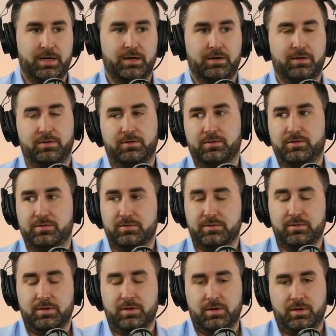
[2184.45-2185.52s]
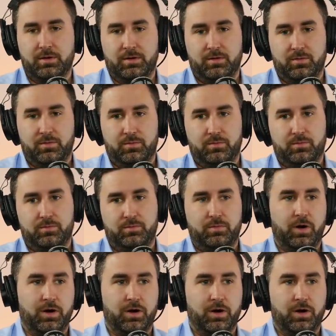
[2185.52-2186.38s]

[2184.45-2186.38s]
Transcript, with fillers: and mm-hmm.